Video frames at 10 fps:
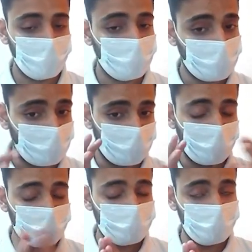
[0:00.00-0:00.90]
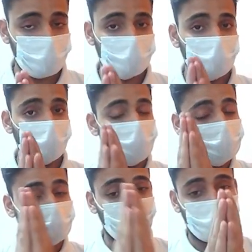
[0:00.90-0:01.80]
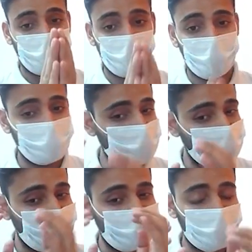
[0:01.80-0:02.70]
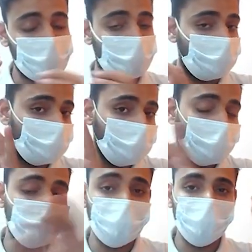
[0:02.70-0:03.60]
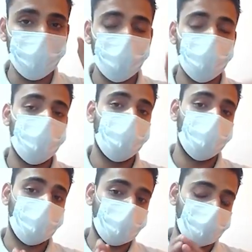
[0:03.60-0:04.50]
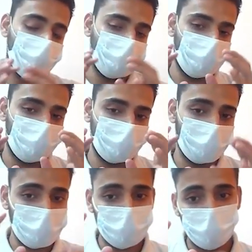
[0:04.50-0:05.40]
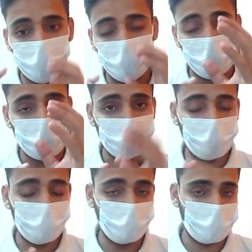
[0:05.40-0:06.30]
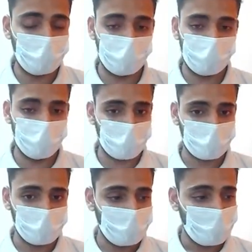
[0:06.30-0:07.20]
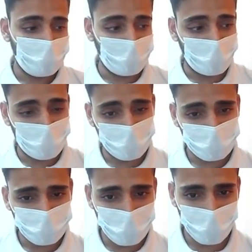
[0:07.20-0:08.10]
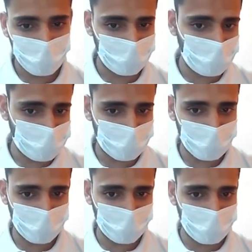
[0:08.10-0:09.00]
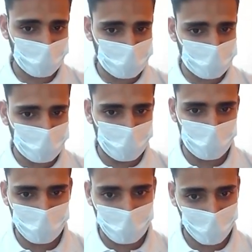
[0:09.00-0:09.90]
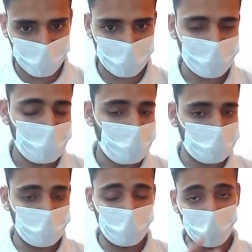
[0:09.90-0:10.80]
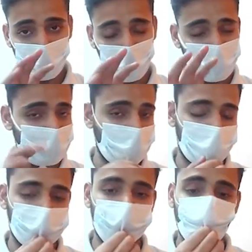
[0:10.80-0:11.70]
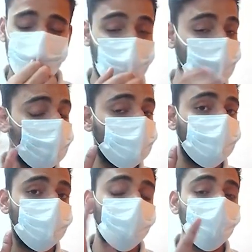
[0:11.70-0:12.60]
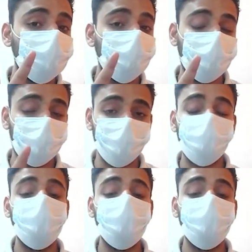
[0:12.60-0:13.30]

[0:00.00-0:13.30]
Here we can see C2 is null now, like this link is completely merged with the above link. Okay, and this part of link is left. So for now what we have to do, we have both the link